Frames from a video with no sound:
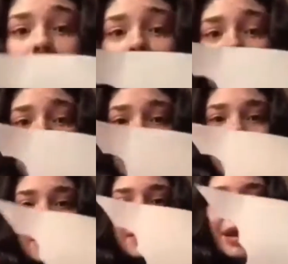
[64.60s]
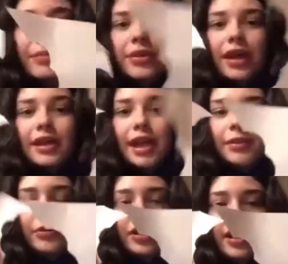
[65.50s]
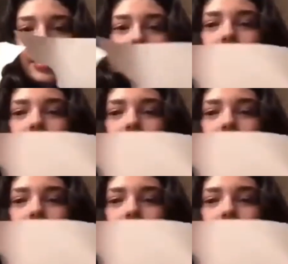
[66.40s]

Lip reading: the paper that it came with, and you can